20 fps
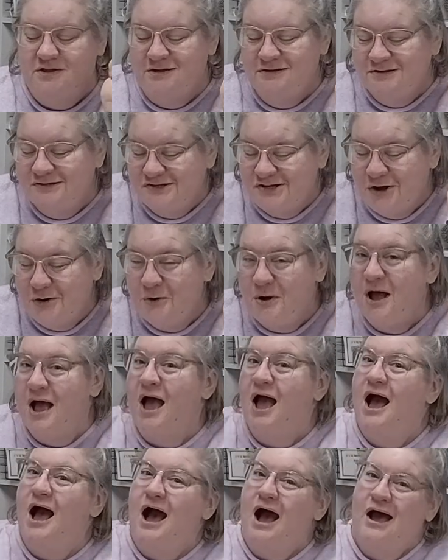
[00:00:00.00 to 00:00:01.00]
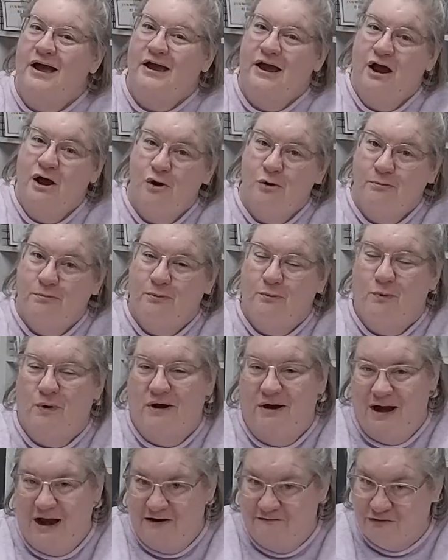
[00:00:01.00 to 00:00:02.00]
So I hope
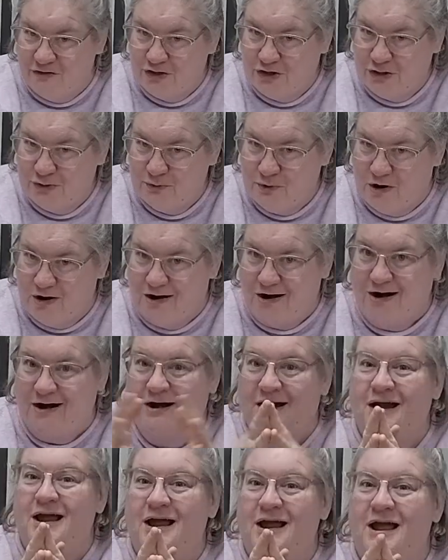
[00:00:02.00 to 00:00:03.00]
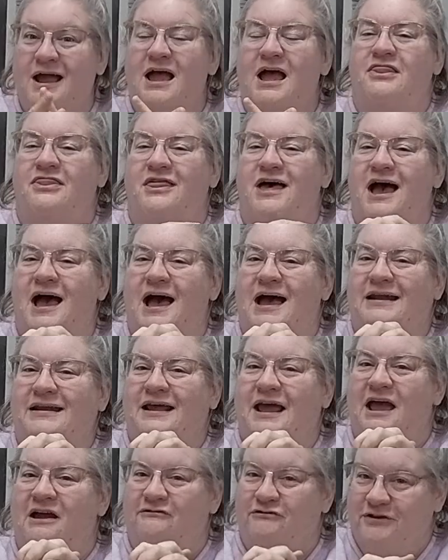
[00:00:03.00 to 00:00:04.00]
wherever you are that
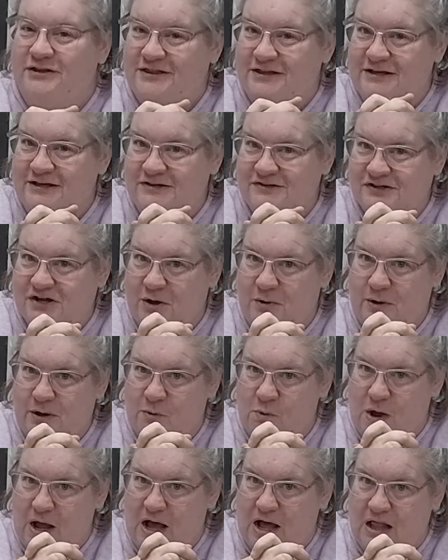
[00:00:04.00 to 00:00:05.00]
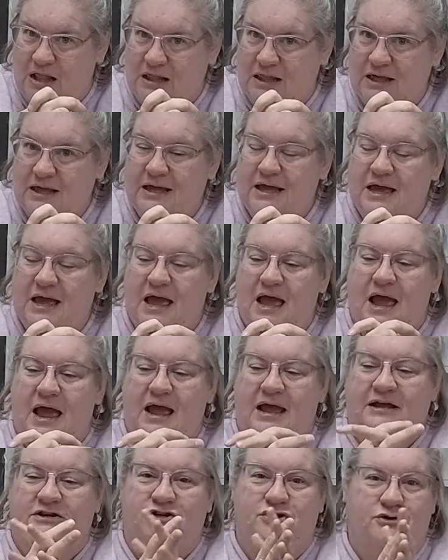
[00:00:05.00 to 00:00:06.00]
everything is going well
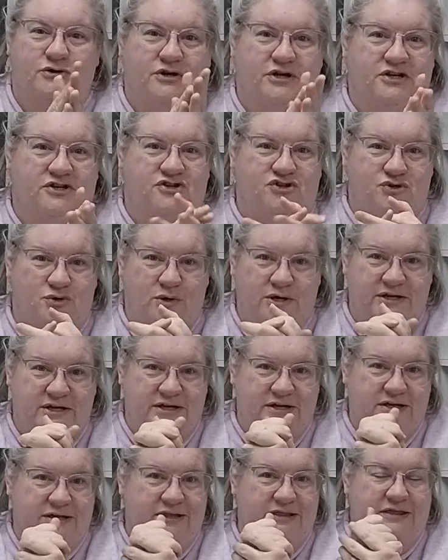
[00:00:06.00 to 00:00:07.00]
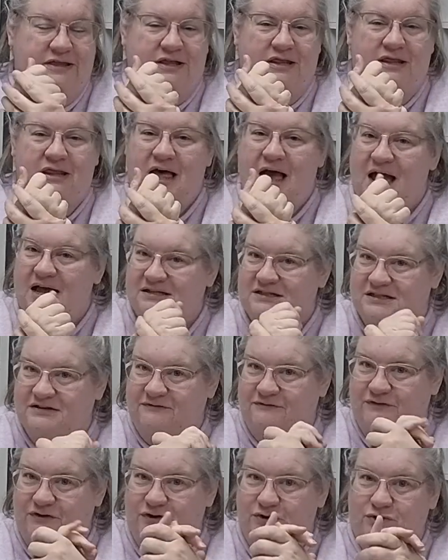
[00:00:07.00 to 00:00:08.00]
and you're enjoying the
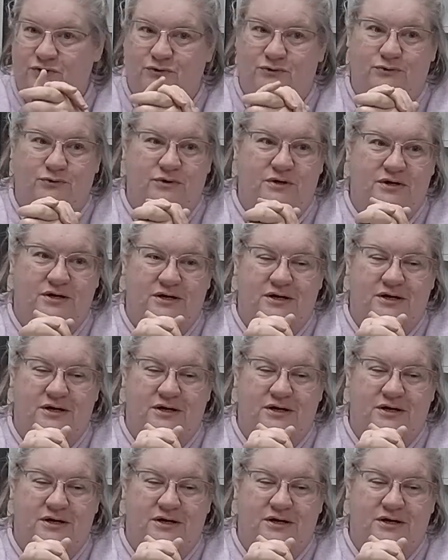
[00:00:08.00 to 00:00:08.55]
few